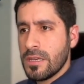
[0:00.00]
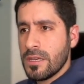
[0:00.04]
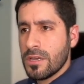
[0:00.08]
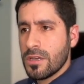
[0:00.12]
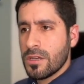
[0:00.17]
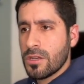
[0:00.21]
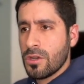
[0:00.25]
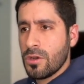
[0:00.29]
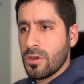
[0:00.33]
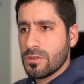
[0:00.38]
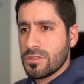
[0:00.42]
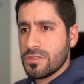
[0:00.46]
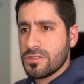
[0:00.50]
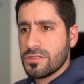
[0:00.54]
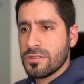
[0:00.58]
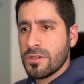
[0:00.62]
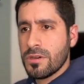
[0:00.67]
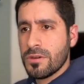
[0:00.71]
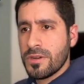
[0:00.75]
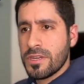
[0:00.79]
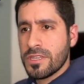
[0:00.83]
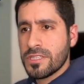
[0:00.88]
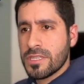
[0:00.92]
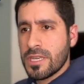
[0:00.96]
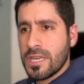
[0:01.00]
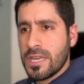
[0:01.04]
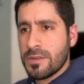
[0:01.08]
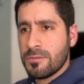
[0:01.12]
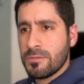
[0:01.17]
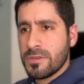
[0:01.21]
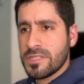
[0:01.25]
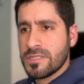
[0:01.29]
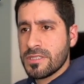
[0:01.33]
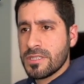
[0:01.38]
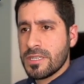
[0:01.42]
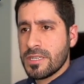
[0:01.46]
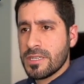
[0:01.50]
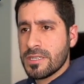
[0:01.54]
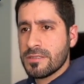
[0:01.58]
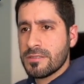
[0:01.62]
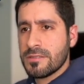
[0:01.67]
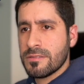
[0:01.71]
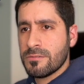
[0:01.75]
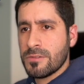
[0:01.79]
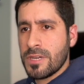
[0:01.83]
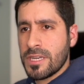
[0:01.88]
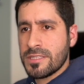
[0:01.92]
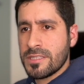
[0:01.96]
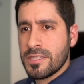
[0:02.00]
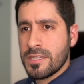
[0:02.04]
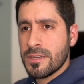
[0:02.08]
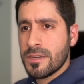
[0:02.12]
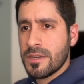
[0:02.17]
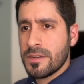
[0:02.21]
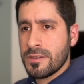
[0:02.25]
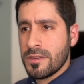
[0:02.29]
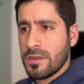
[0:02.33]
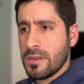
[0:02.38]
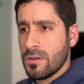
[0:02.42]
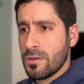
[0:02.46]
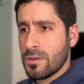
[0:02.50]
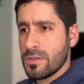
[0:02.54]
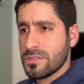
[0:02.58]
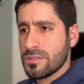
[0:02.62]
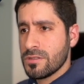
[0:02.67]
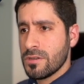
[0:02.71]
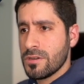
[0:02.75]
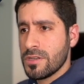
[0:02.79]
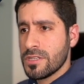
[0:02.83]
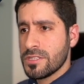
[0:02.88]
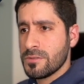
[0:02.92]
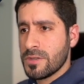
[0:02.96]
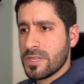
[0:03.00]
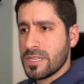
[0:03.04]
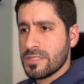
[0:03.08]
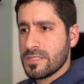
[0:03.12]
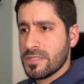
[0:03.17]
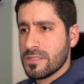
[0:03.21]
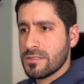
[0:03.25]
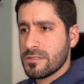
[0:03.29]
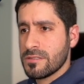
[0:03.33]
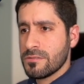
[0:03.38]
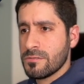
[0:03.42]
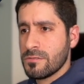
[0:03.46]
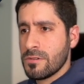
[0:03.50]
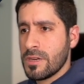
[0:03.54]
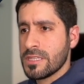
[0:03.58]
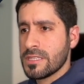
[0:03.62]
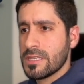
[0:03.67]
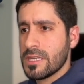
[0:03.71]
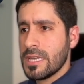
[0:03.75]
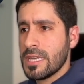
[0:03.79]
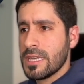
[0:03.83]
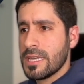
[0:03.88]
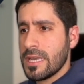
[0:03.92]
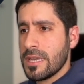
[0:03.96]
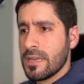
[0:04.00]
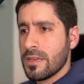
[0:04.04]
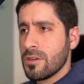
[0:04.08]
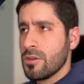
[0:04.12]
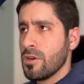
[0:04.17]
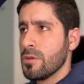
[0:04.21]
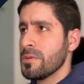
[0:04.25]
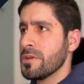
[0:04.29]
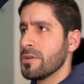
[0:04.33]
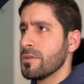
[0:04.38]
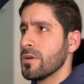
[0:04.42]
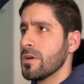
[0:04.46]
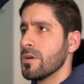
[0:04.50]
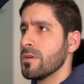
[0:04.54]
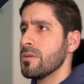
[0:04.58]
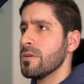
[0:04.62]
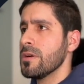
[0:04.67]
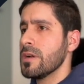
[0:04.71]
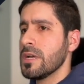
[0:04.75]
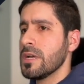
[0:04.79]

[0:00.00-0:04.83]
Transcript: go to storage, and we see it right here under local storage. We can just right click and copy row.